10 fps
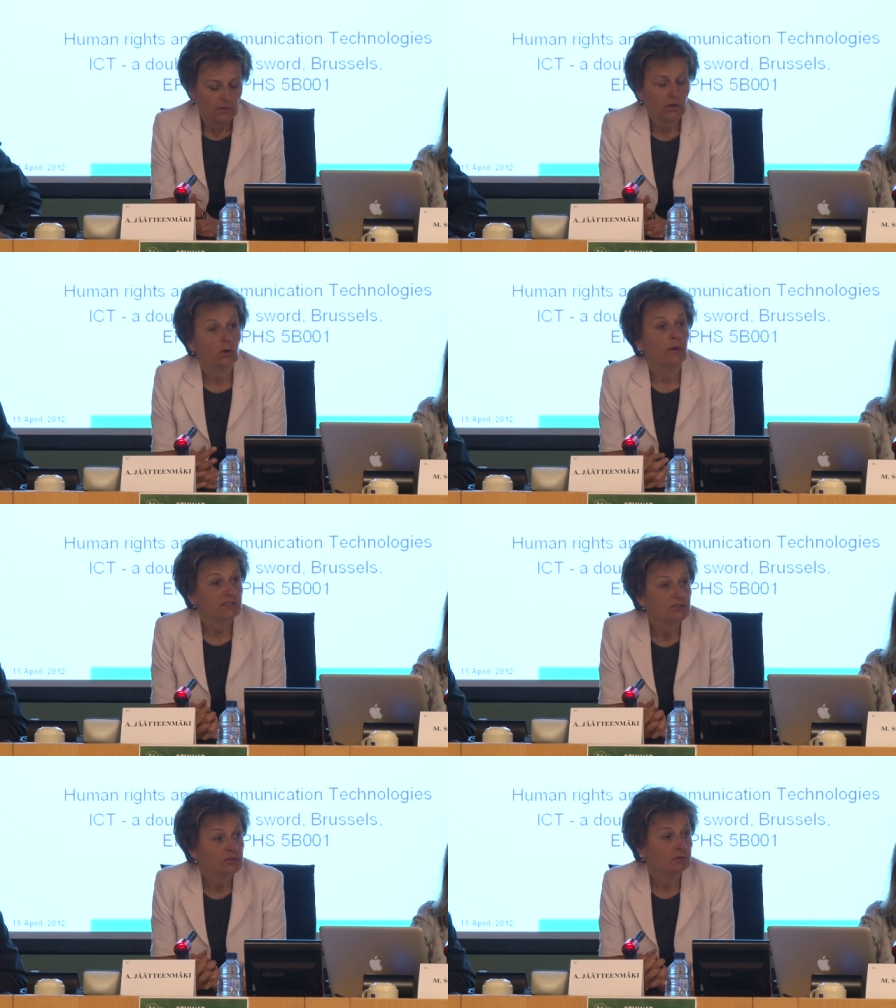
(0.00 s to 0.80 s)
The
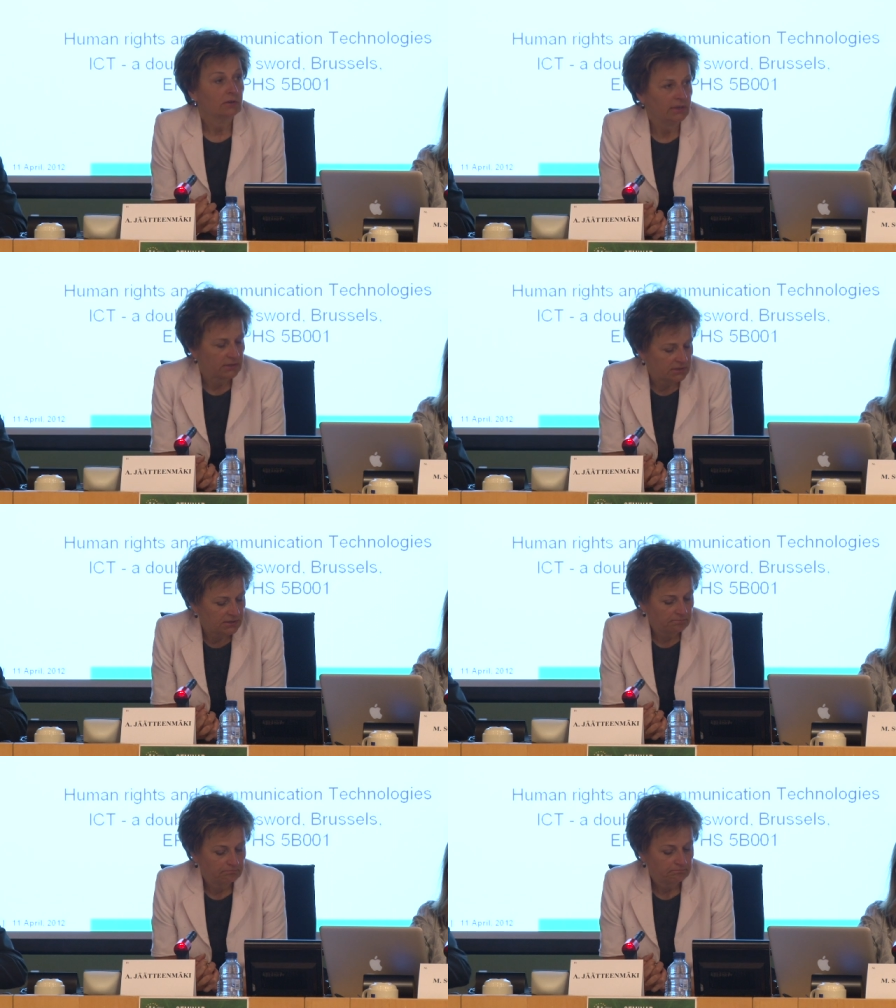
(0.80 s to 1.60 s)
question
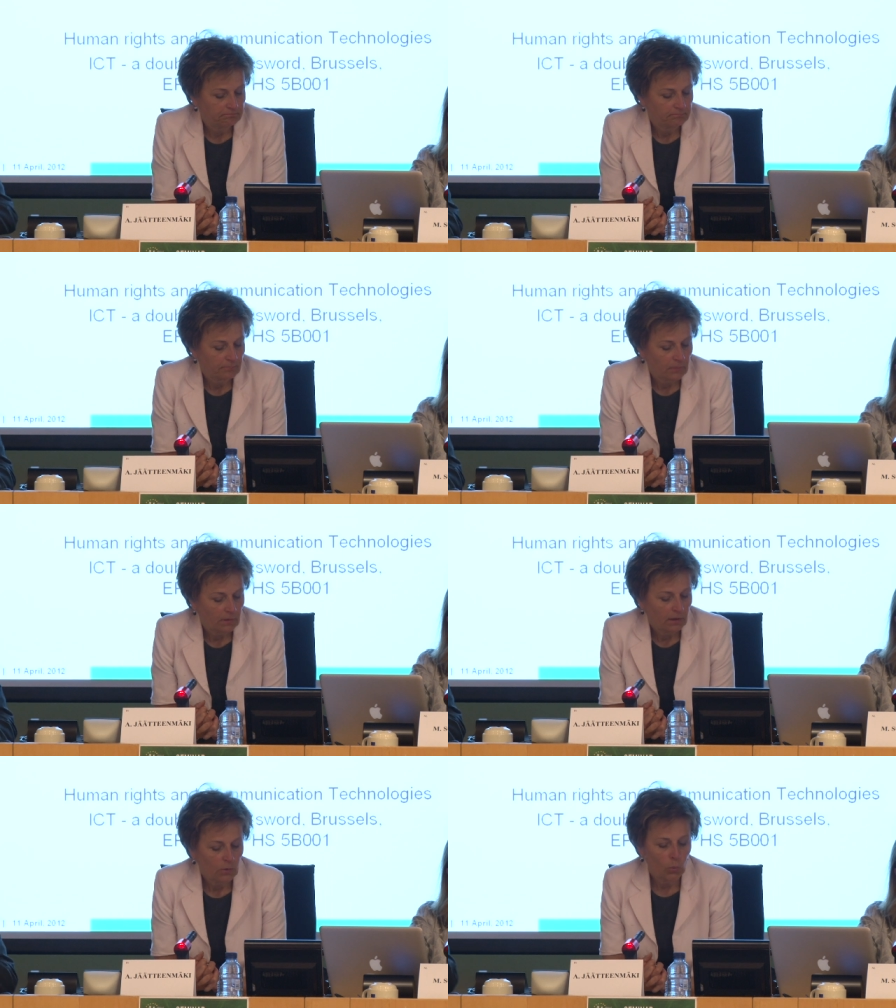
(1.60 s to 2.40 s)
is,
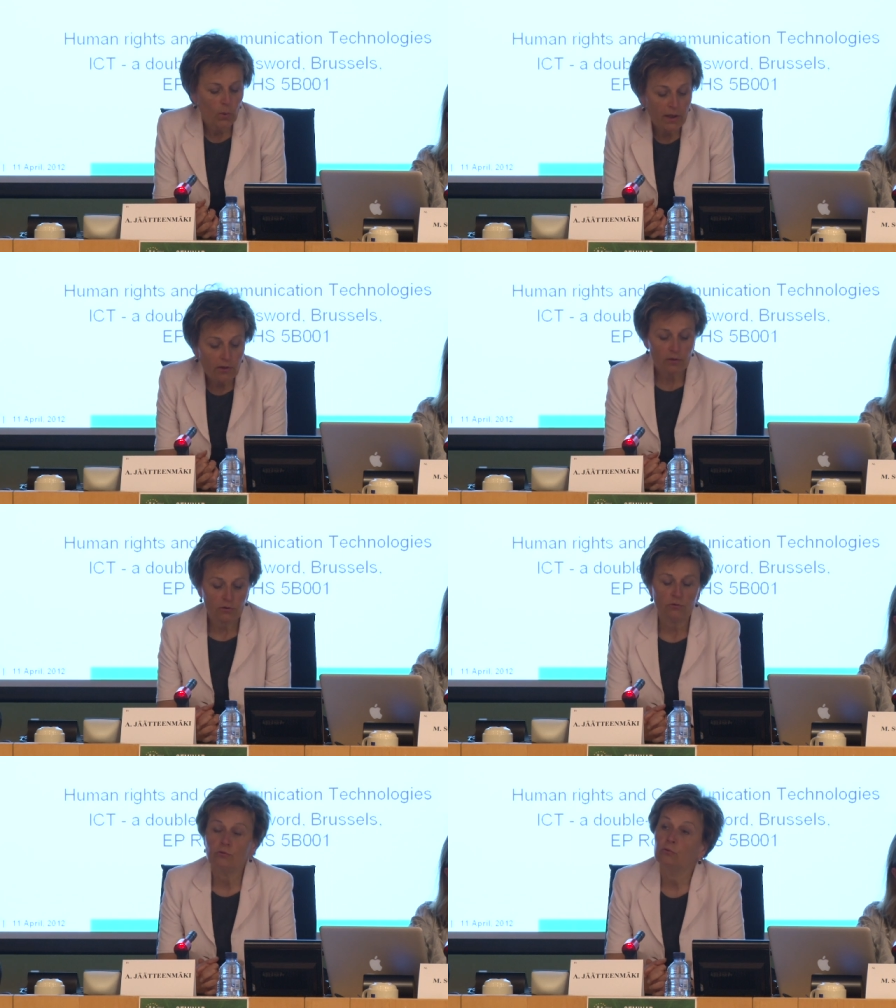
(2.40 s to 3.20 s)
where
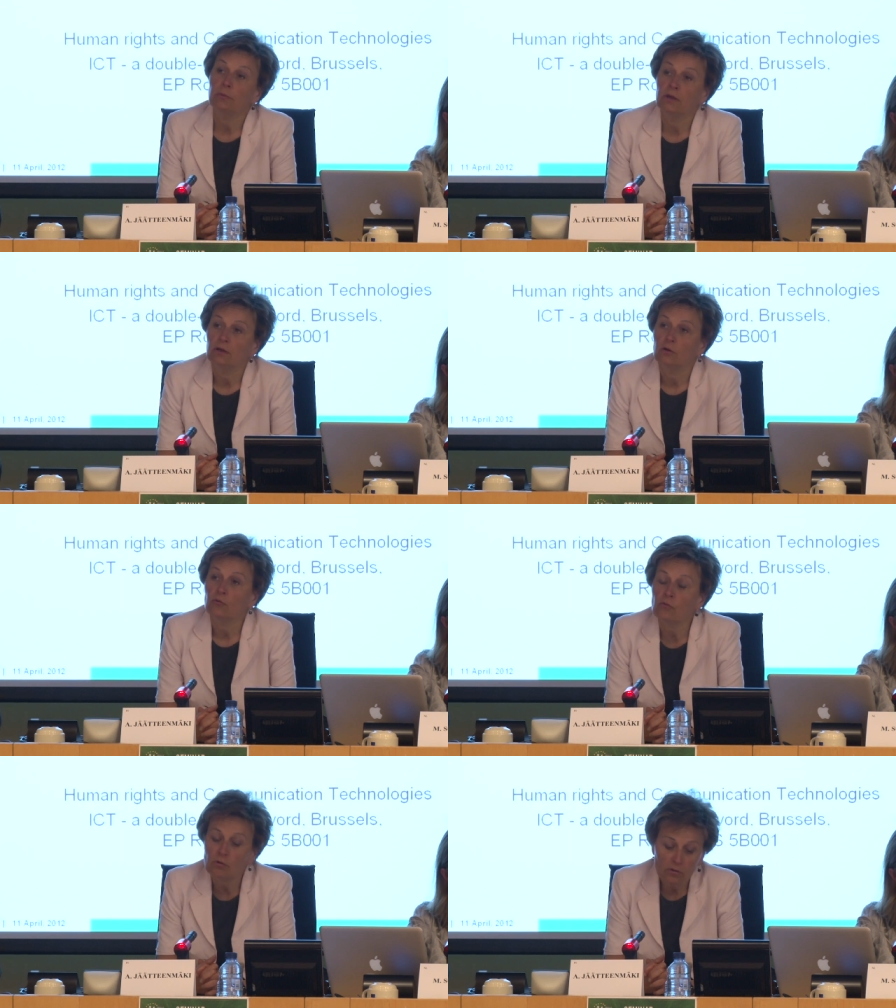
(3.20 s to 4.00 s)
do we
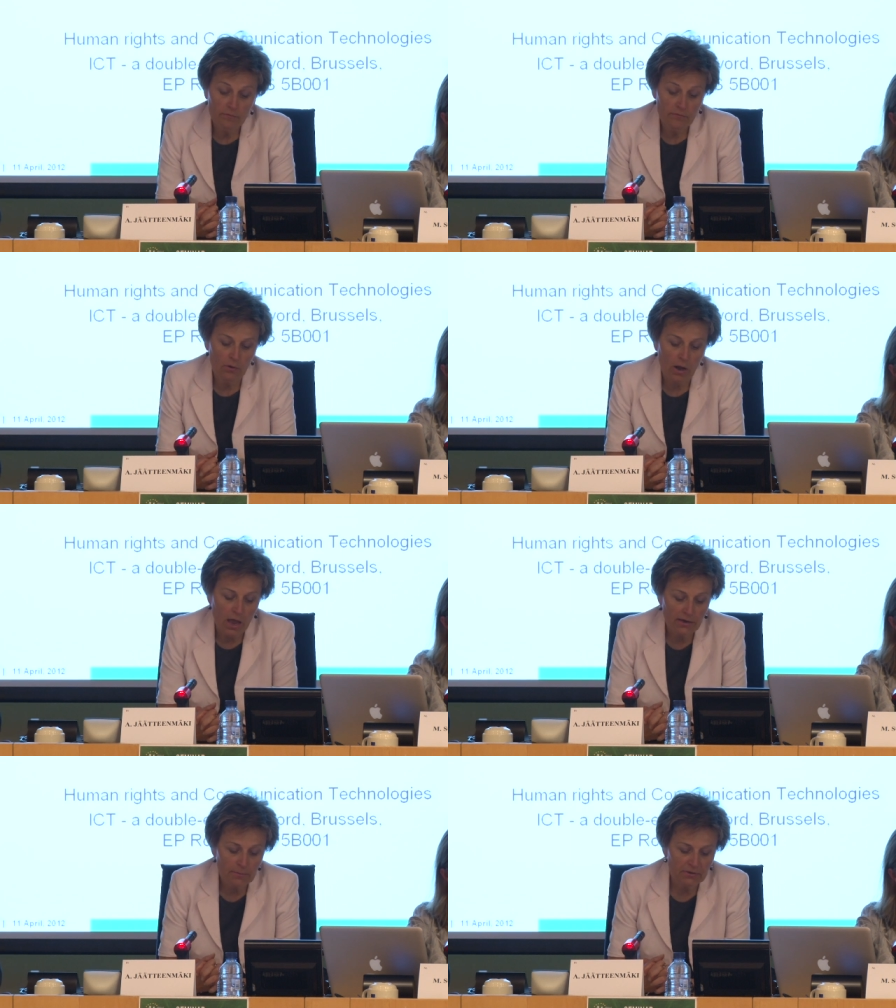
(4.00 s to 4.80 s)
draw the
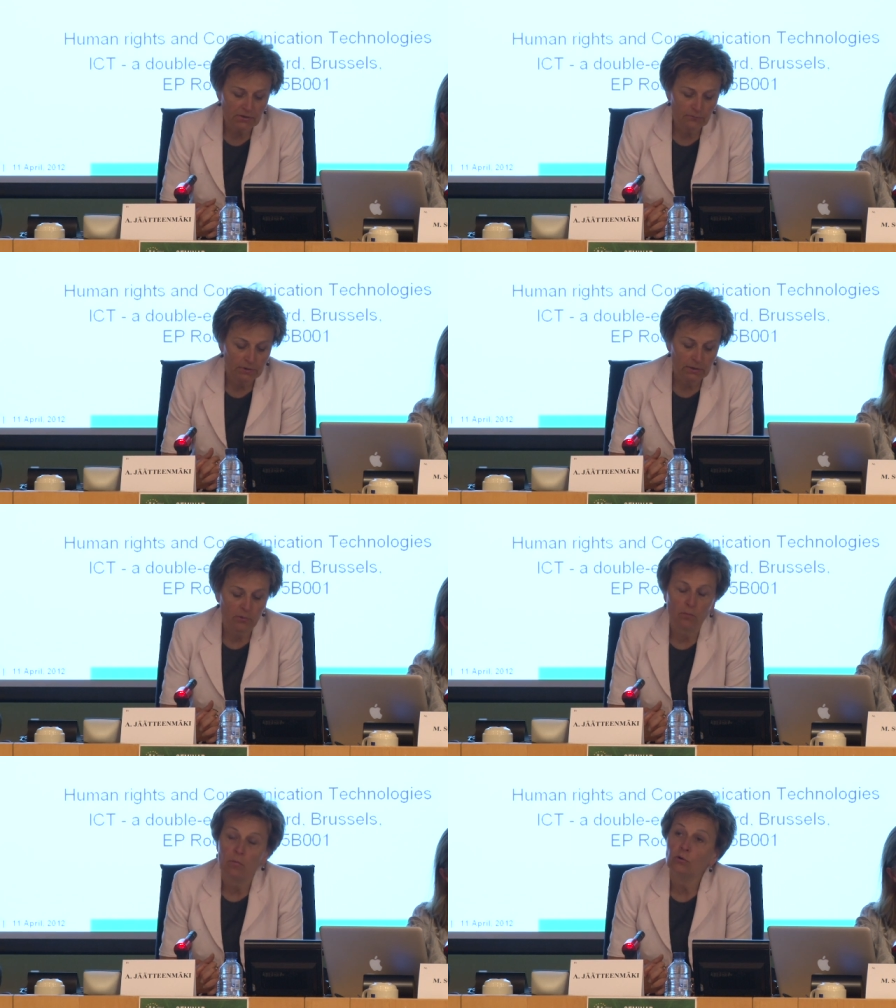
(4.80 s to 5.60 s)
line between
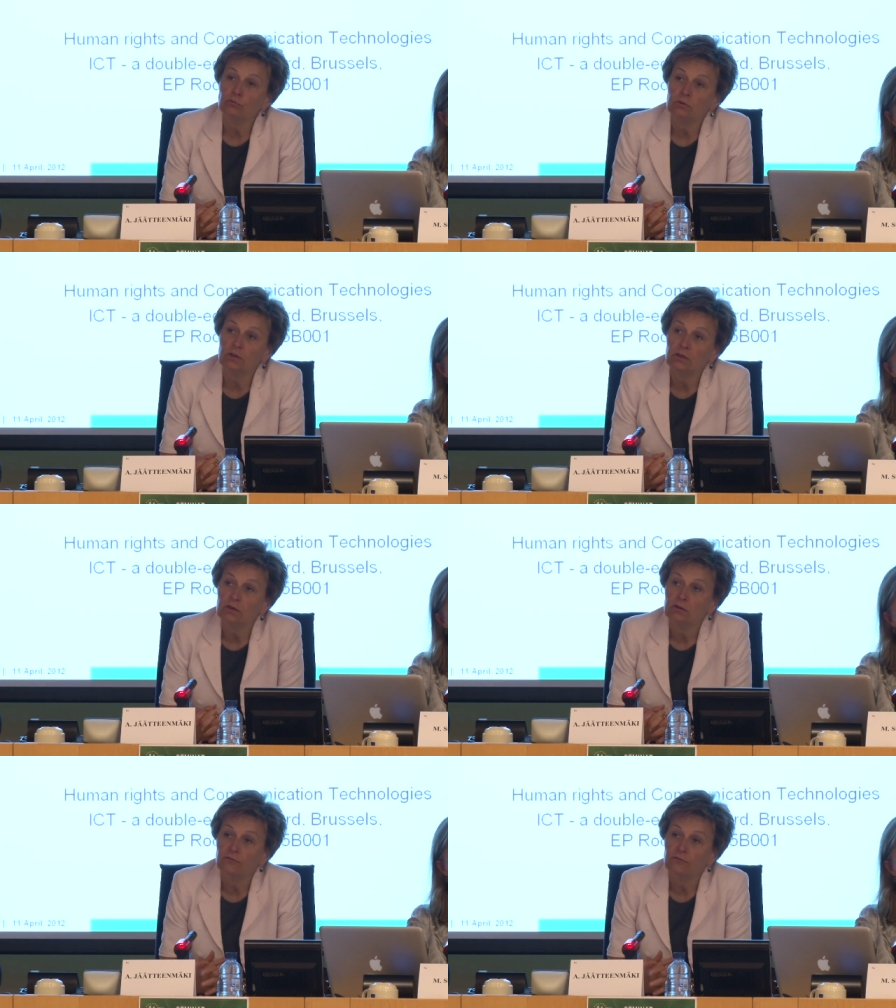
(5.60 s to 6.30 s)
promoting